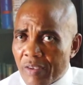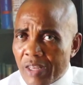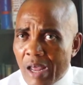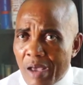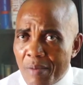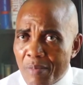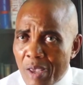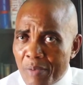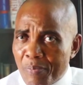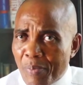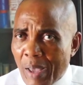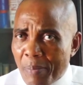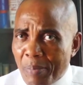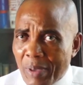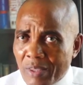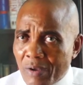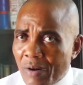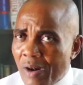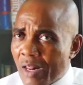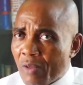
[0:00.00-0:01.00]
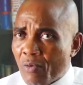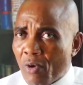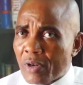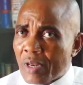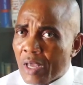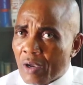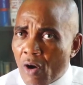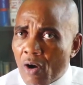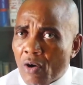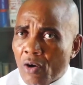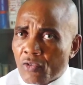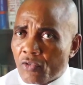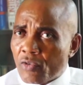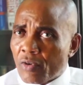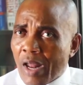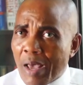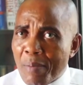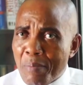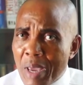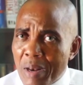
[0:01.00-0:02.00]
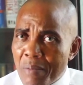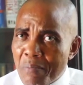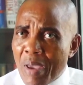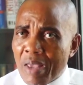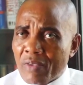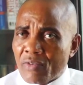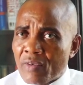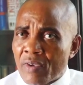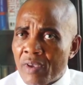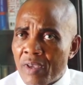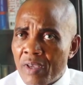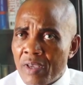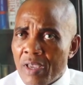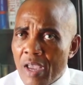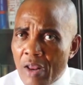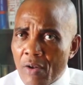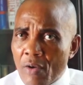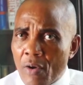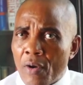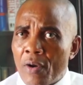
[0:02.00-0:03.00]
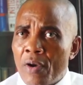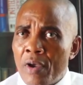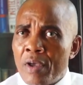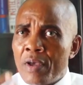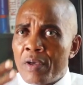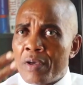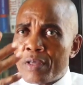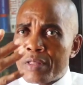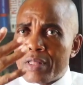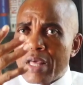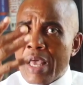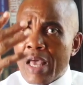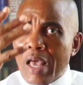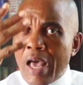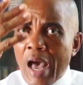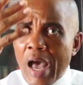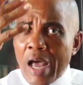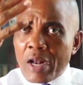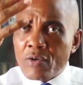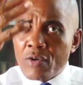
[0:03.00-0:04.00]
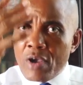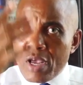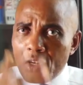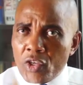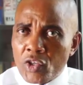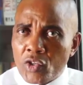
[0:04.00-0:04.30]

particularly one they call constitutional amendment, they are doing